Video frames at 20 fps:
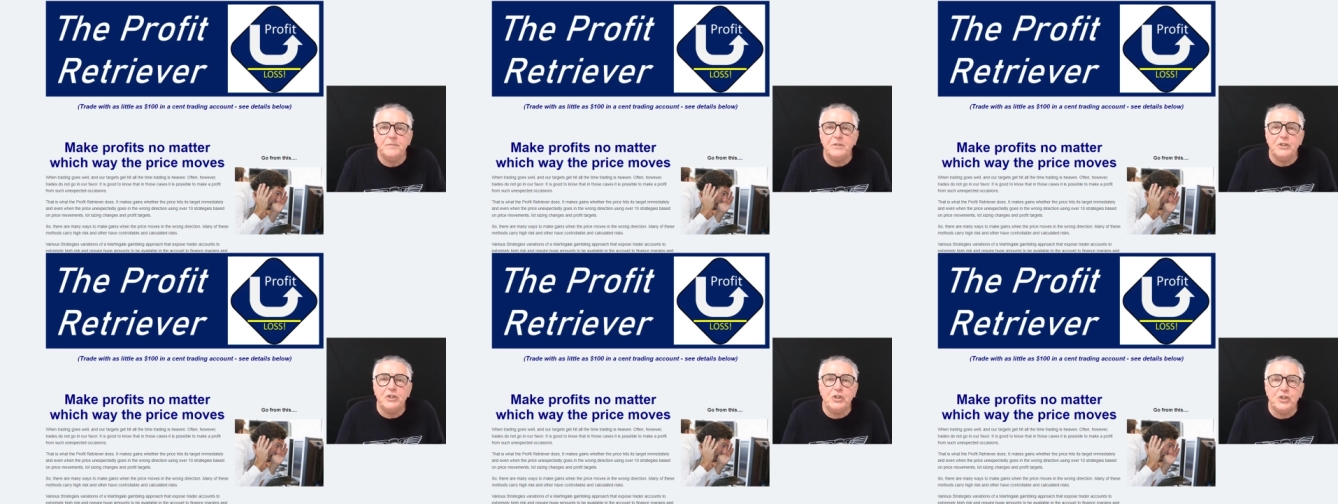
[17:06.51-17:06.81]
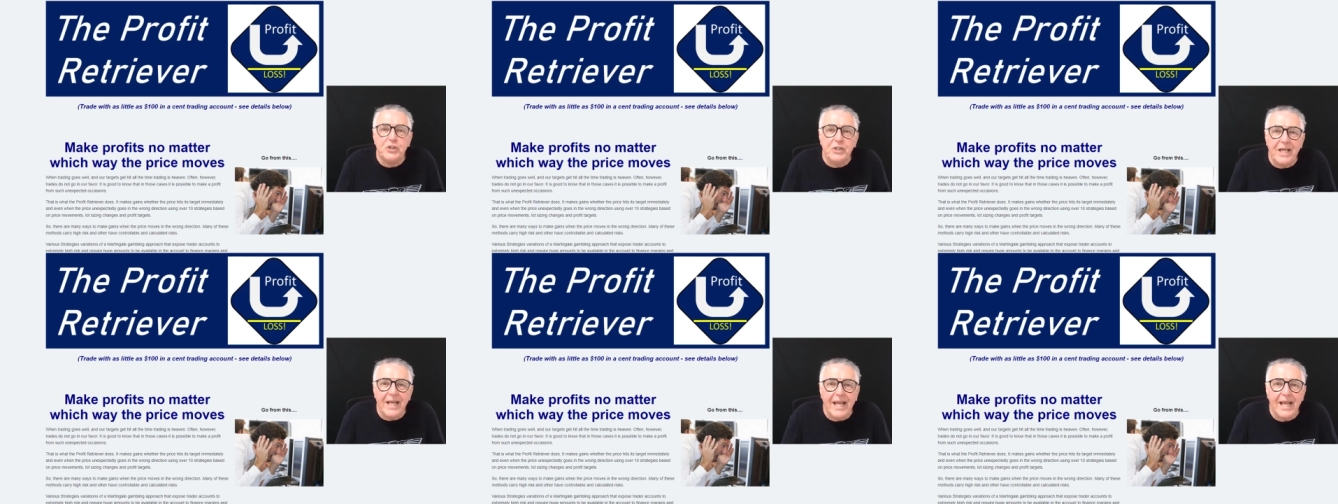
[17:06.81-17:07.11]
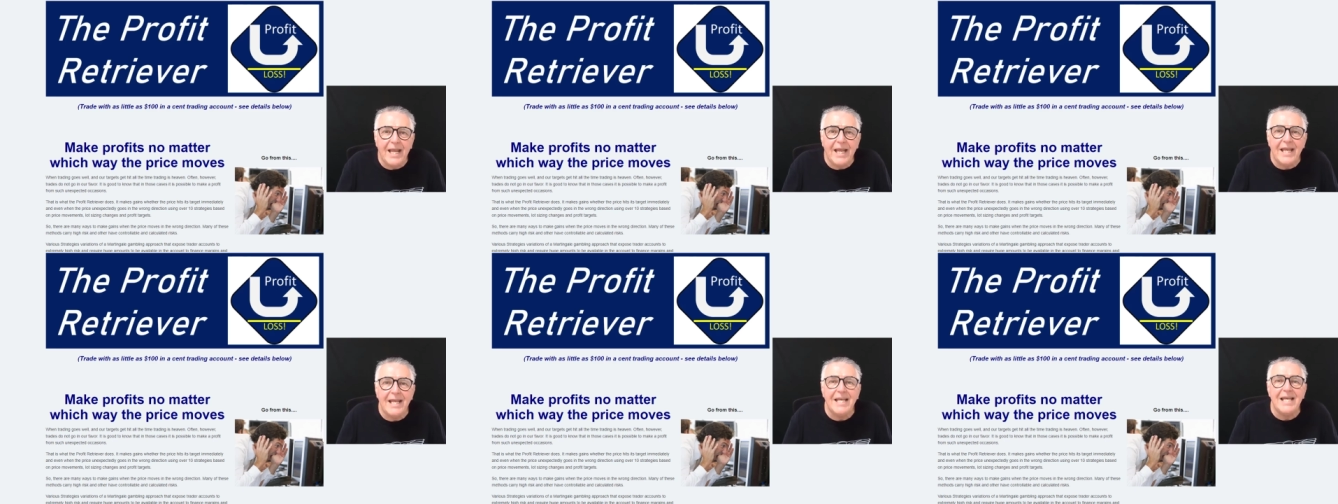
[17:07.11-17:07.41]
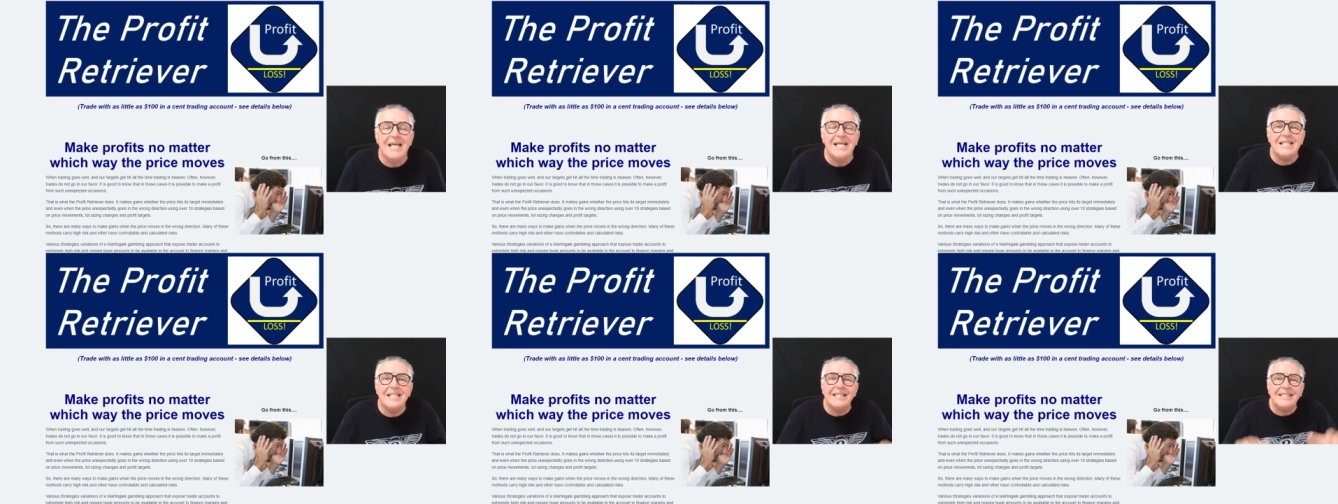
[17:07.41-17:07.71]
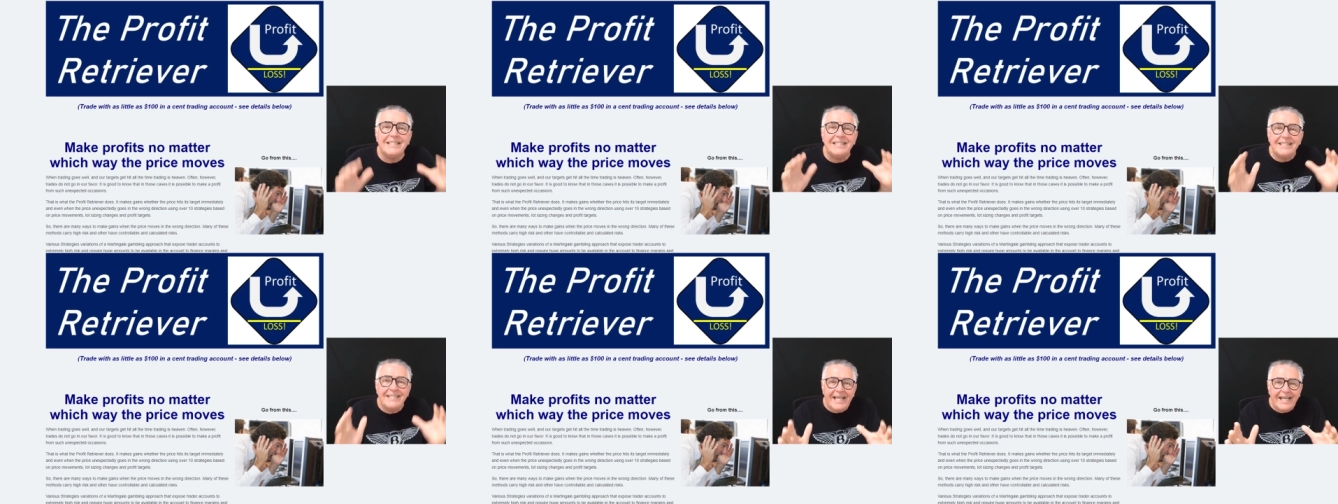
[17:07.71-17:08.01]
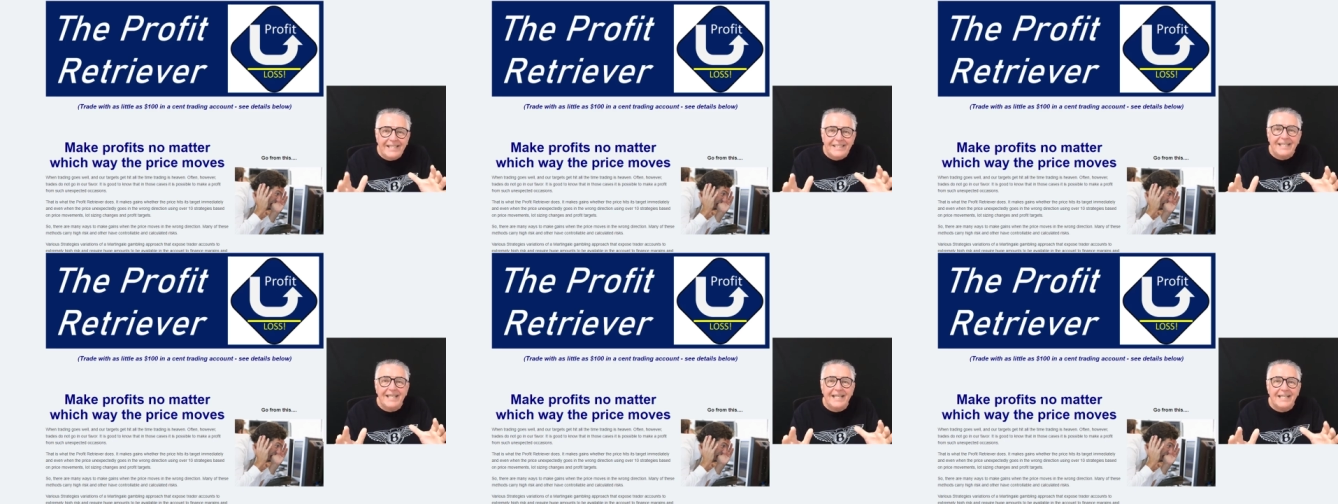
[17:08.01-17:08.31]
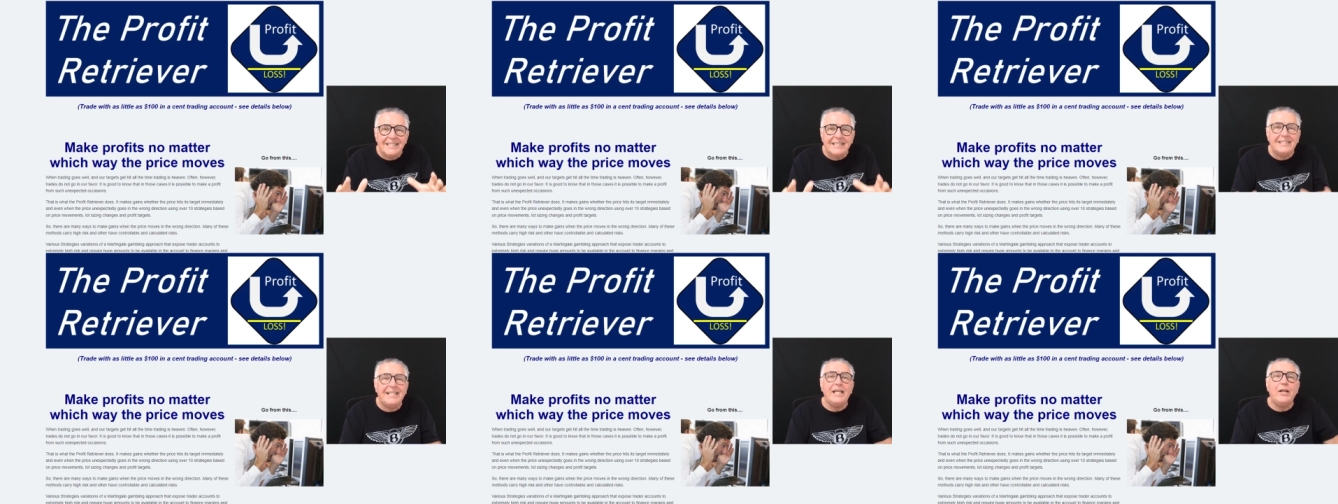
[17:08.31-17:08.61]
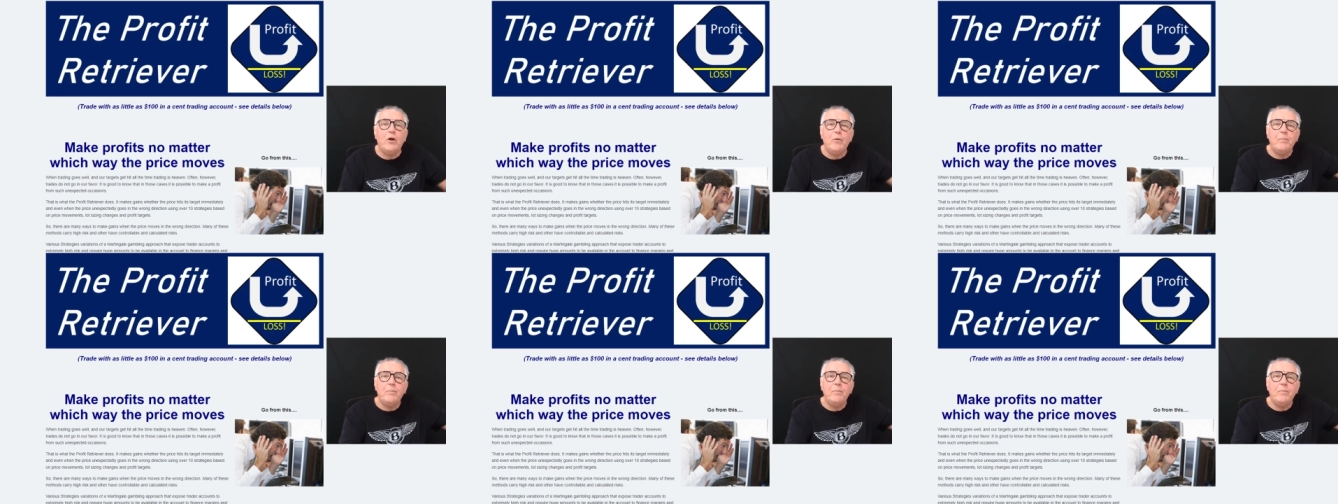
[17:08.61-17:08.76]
share the settings that